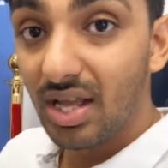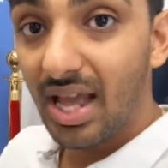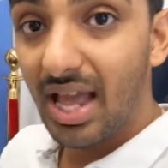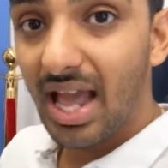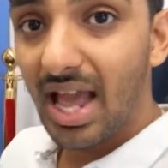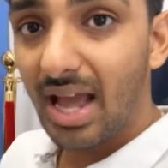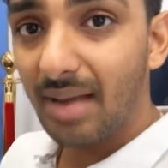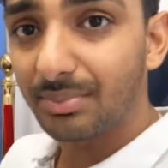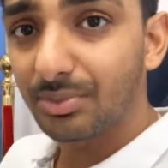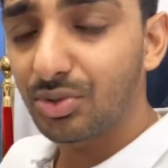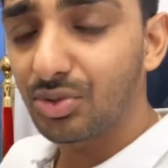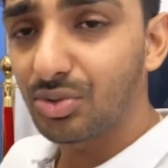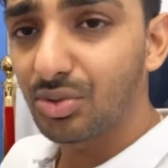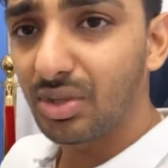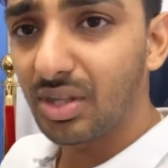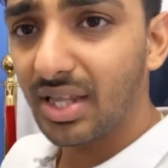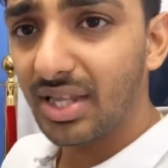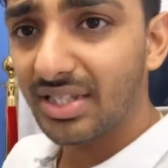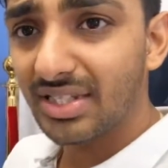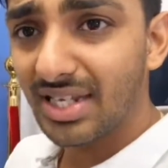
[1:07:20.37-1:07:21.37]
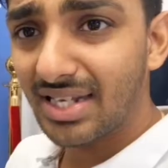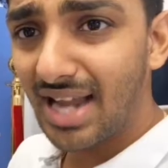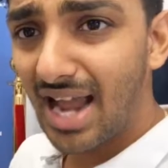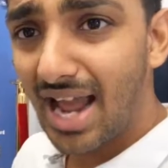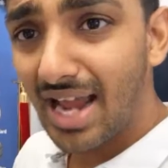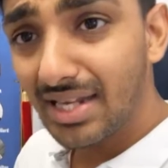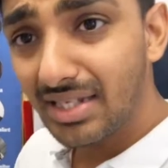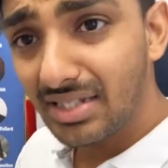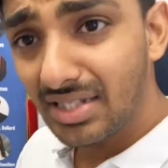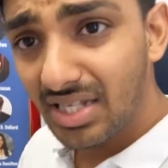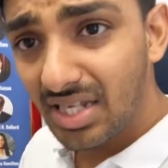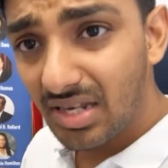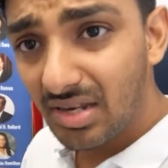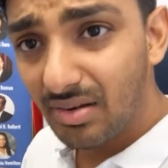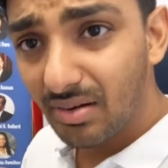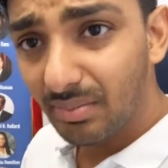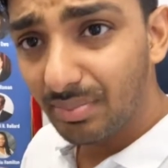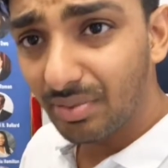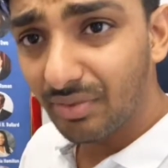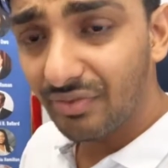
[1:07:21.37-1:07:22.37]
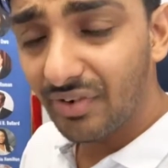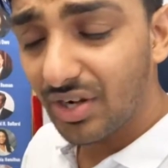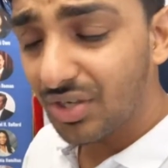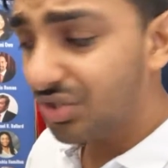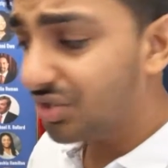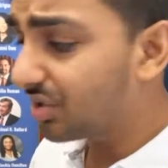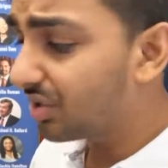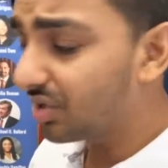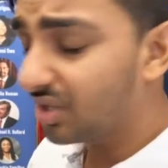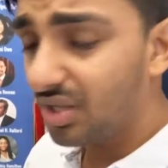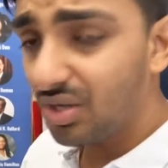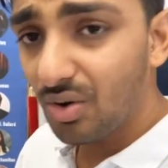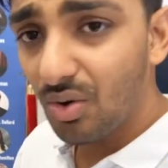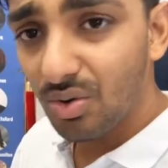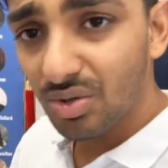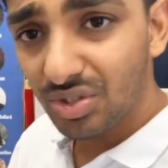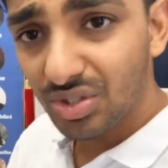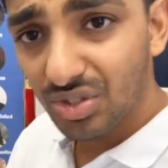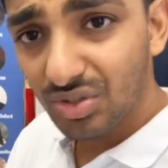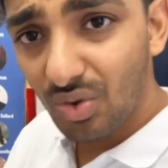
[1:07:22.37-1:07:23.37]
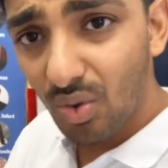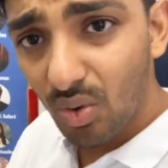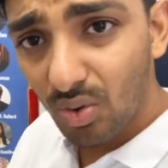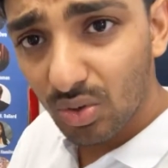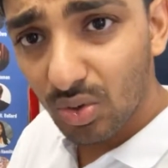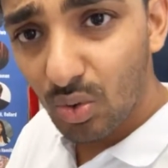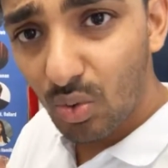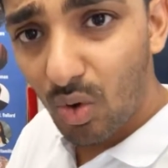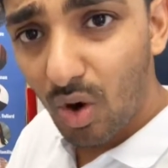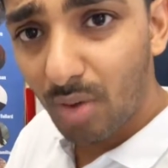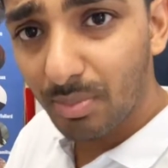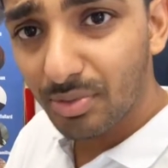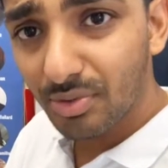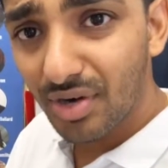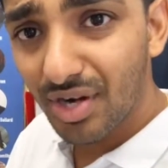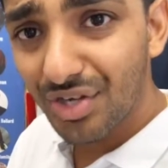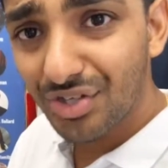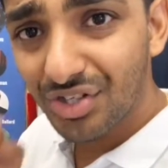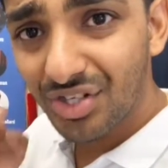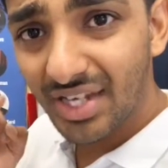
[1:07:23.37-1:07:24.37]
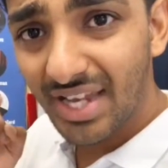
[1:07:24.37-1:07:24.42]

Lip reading: Abdul is an IT professional. He owns his own corporation.